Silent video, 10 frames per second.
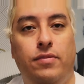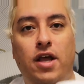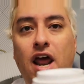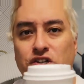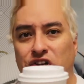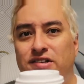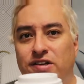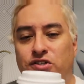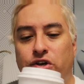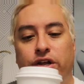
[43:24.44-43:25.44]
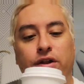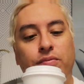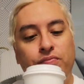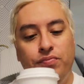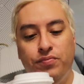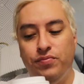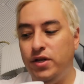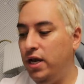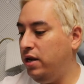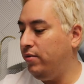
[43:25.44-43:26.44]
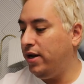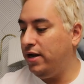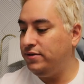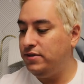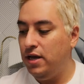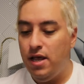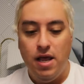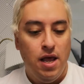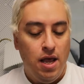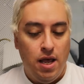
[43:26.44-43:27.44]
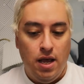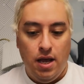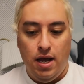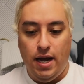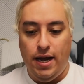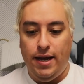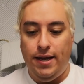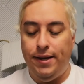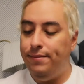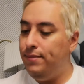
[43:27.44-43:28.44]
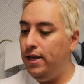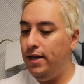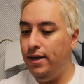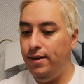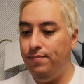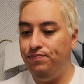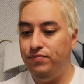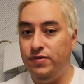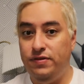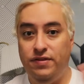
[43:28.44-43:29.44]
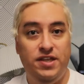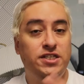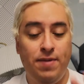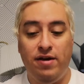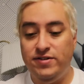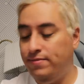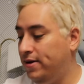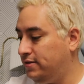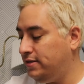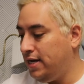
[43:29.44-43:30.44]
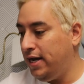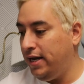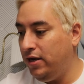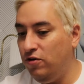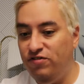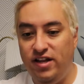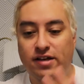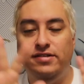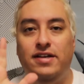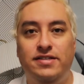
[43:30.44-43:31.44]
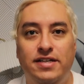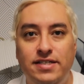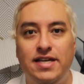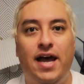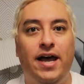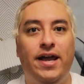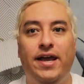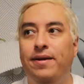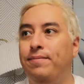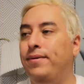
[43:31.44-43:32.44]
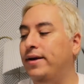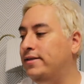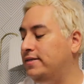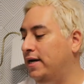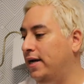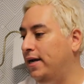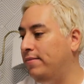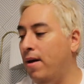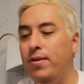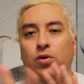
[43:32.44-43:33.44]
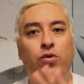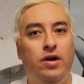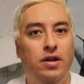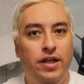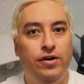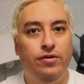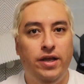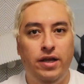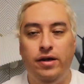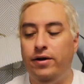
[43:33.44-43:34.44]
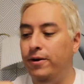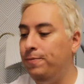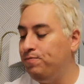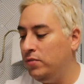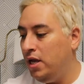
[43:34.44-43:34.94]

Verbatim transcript: It actually tastes good. Anyway, guys. Um, this battery's about to die. Hopefully it doesn't die, but um, I'm going to work a little here.